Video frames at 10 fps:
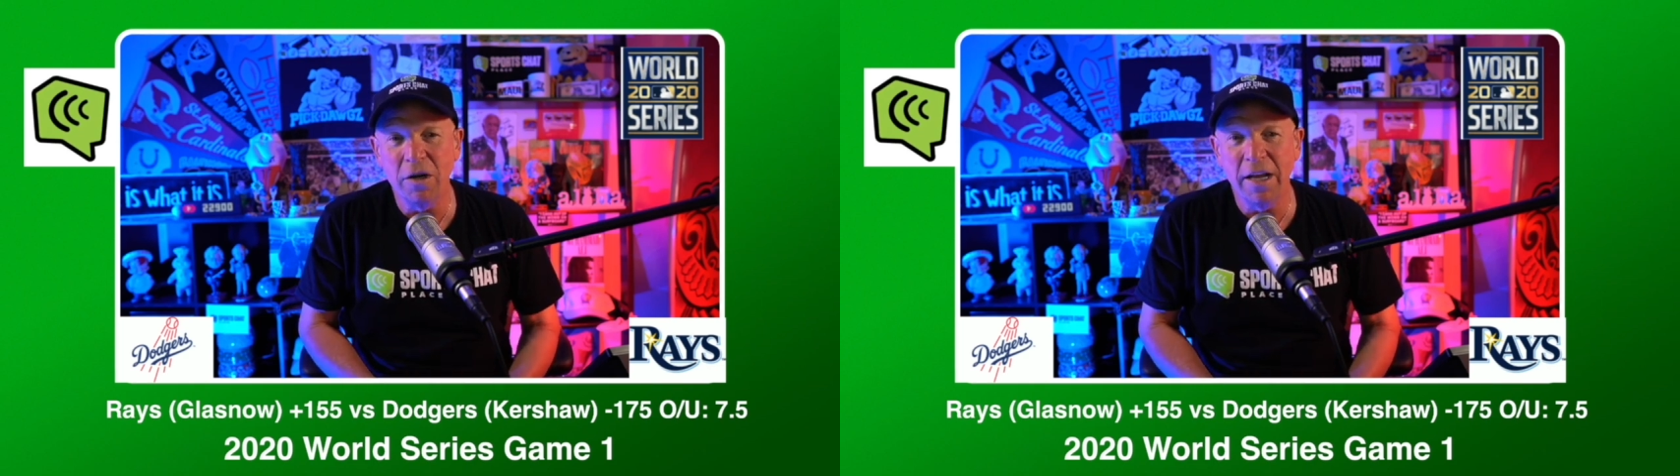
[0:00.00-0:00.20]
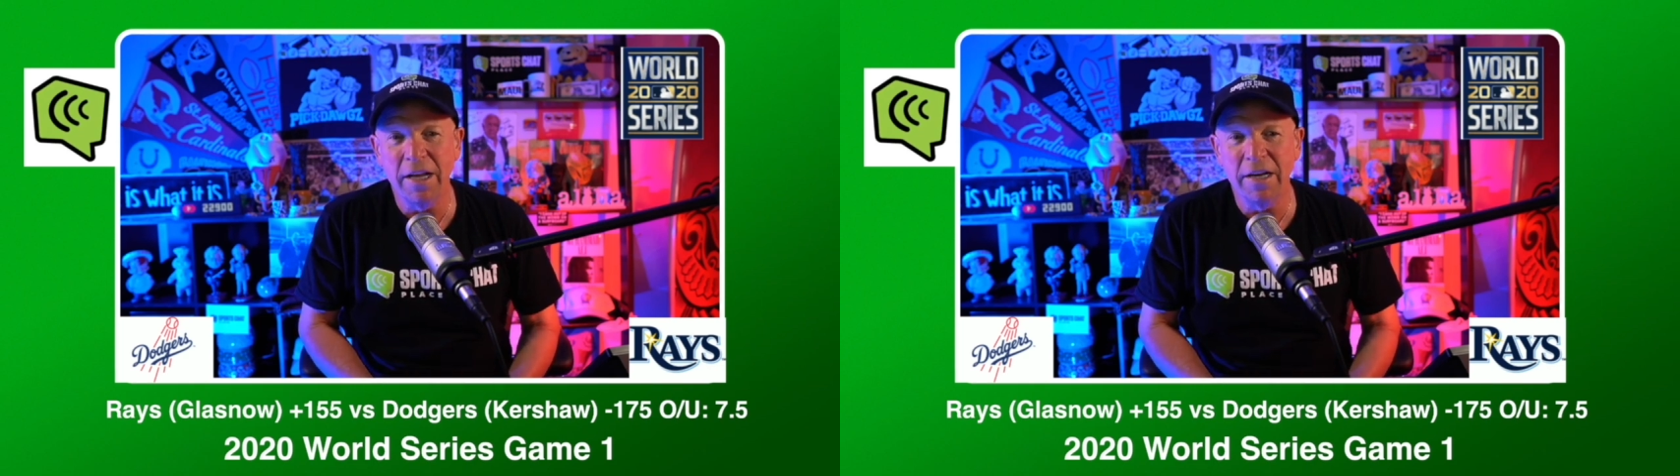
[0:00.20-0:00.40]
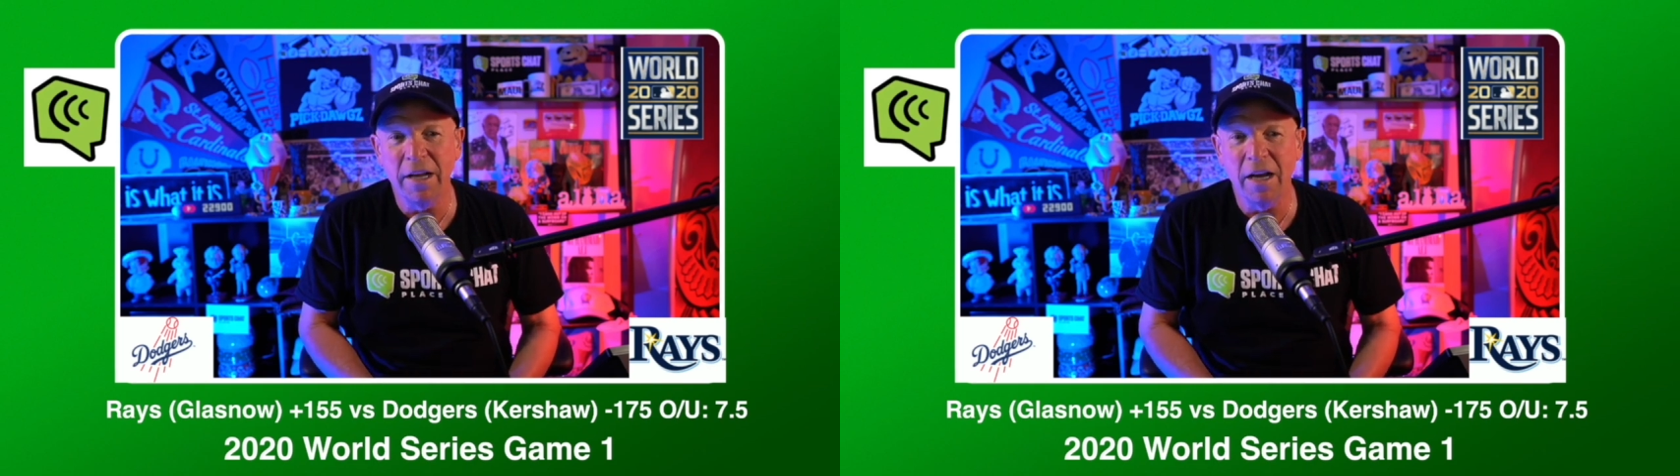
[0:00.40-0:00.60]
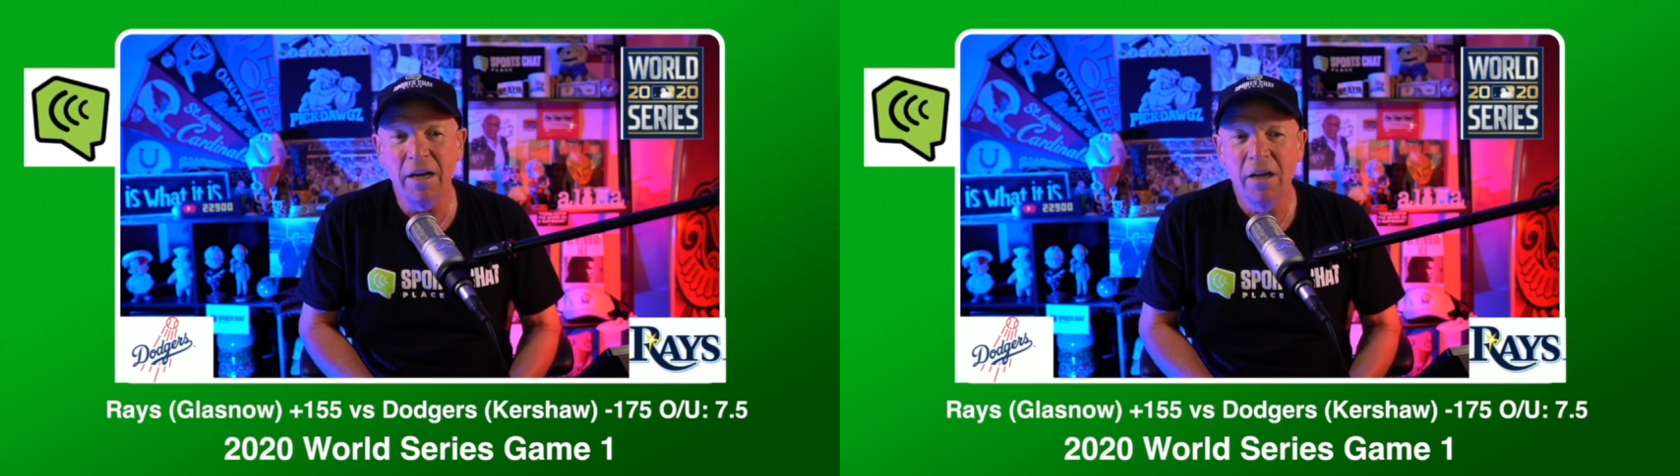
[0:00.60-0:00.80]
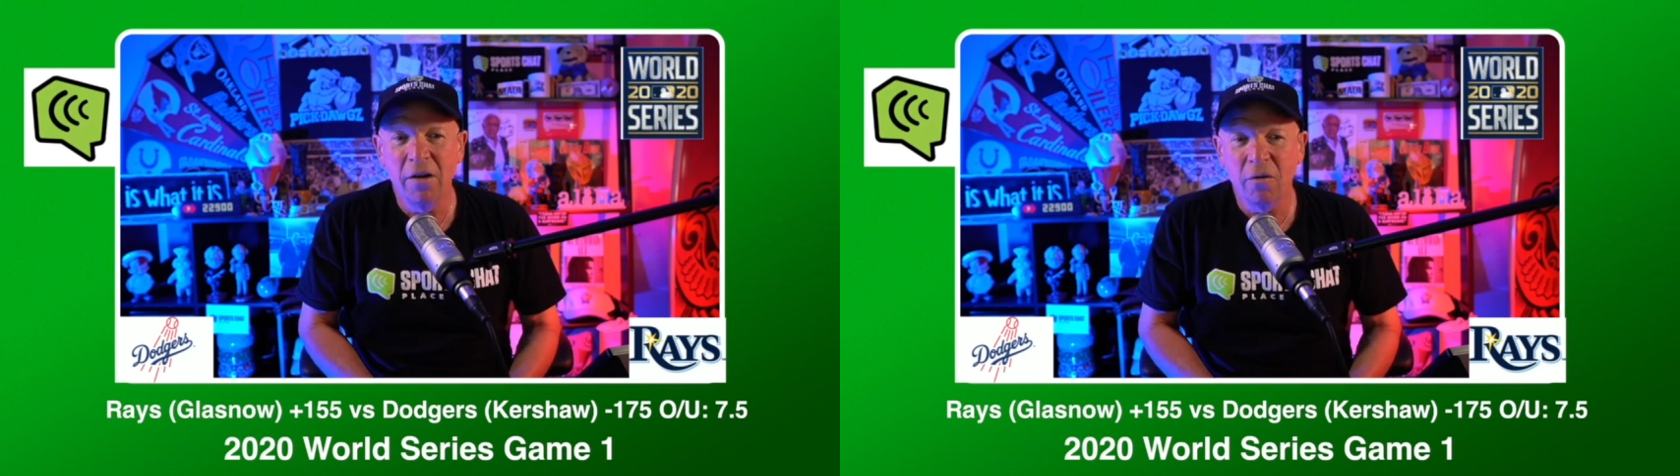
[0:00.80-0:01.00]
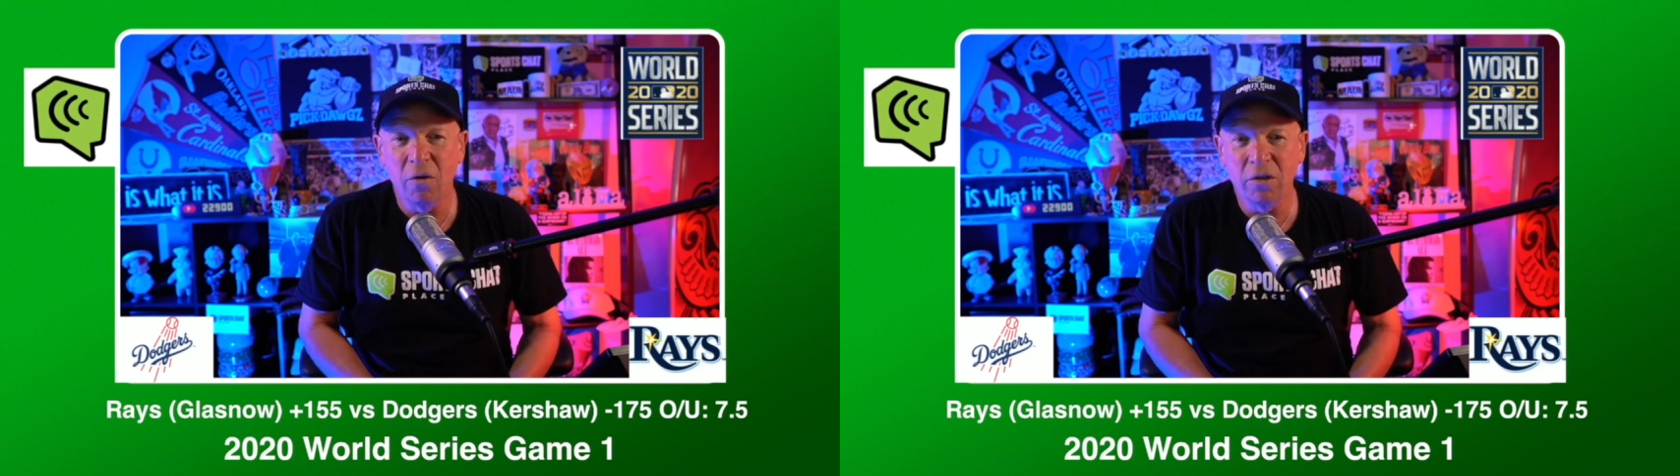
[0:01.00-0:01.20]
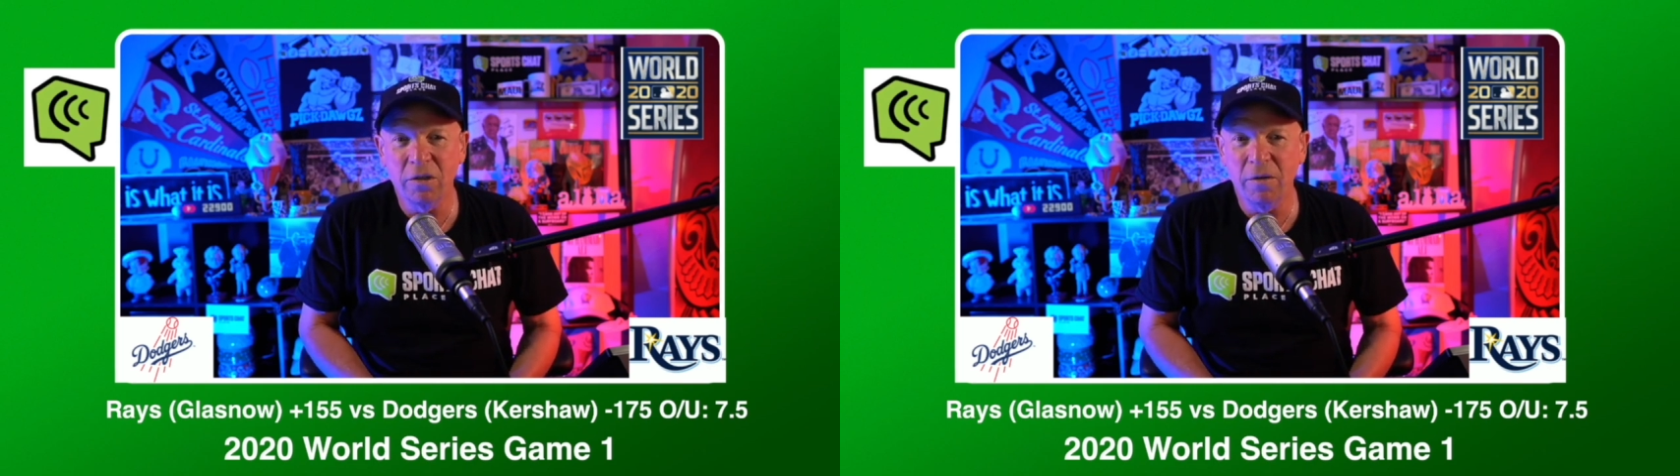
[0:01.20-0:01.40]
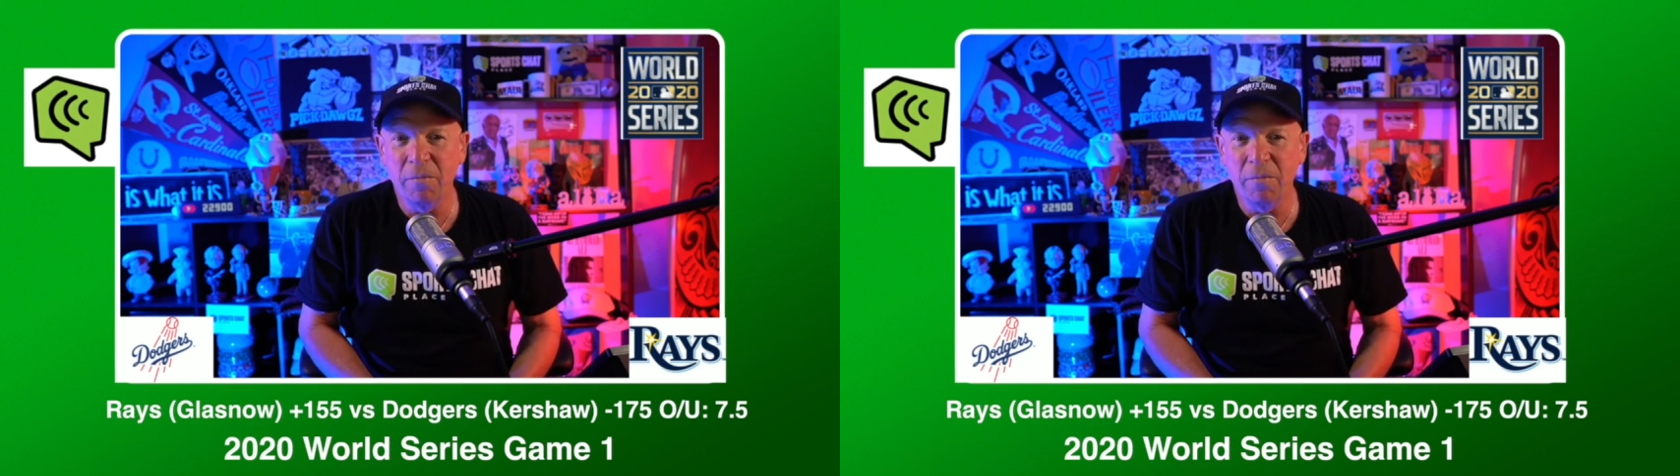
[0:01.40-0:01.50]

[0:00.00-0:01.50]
And, of course,